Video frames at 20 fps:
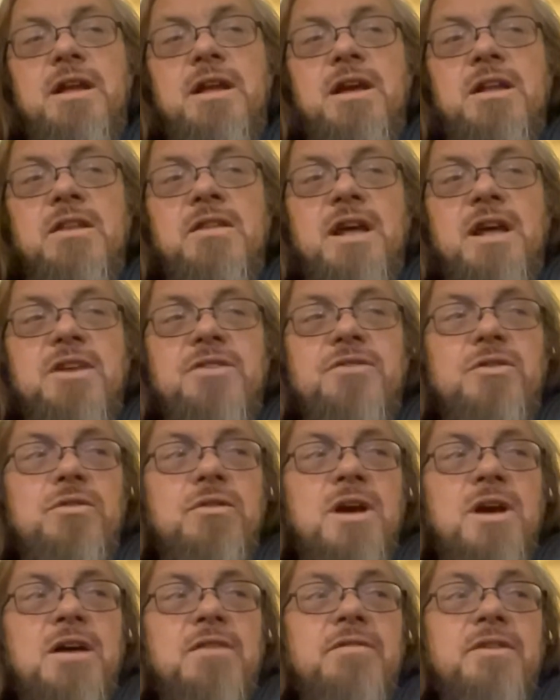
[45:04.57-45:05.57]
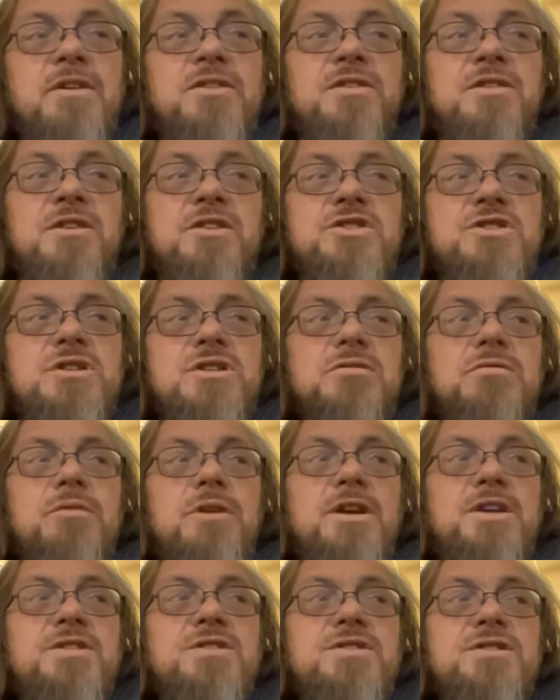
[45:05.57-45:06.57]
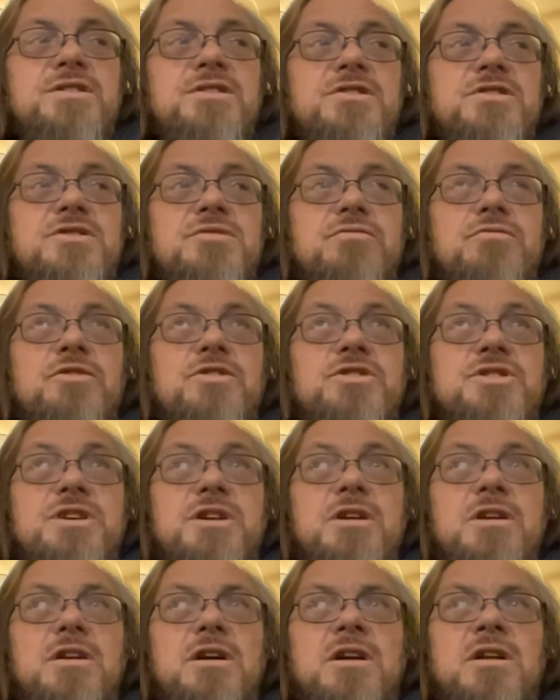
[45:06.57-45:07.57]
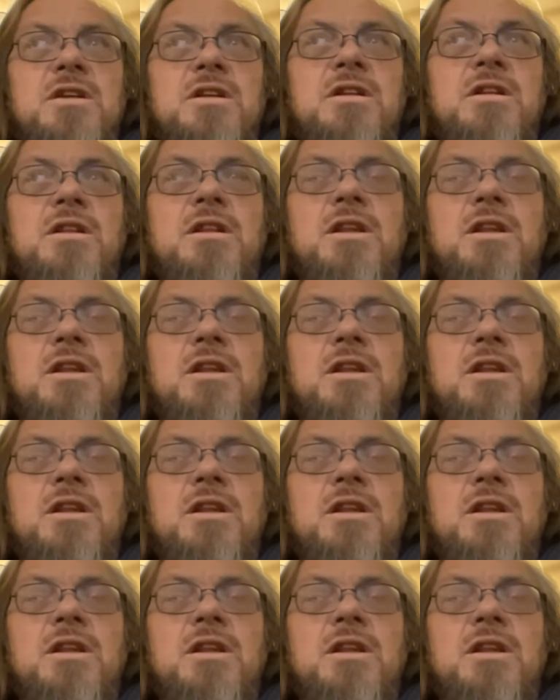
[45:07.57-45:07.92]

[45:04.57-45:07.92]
Then they do have additional races which get a